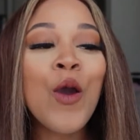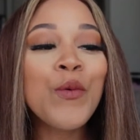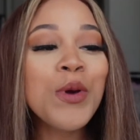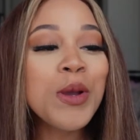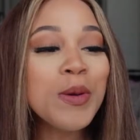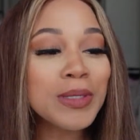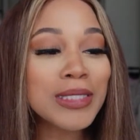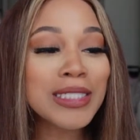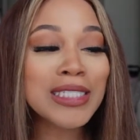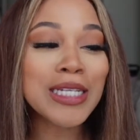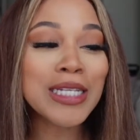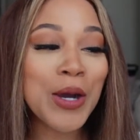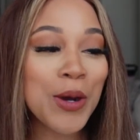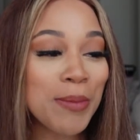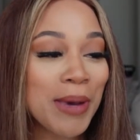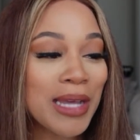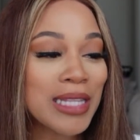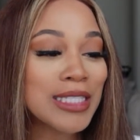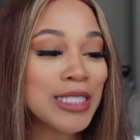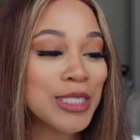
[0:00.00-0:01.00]
We was sure
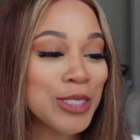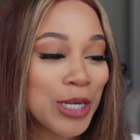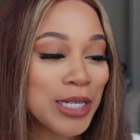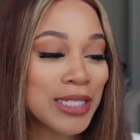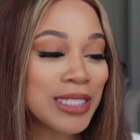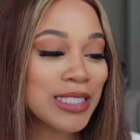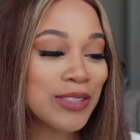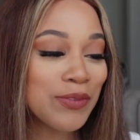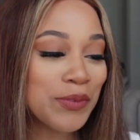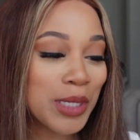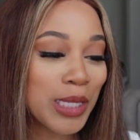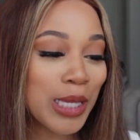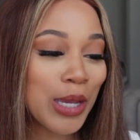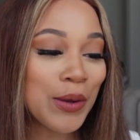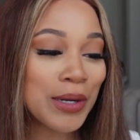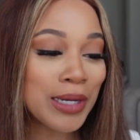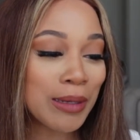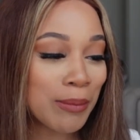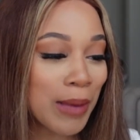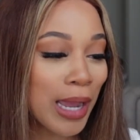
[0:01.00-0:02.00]
about to start this
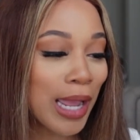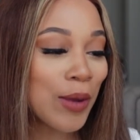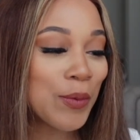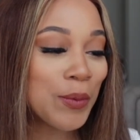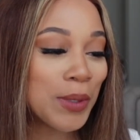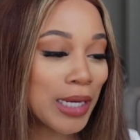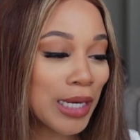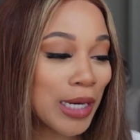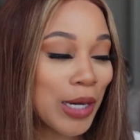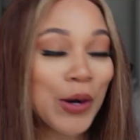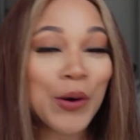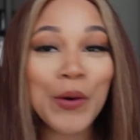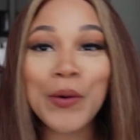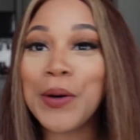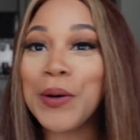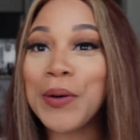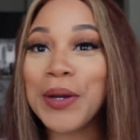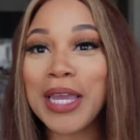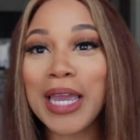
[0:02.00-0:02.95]
video and the mic wasn't on.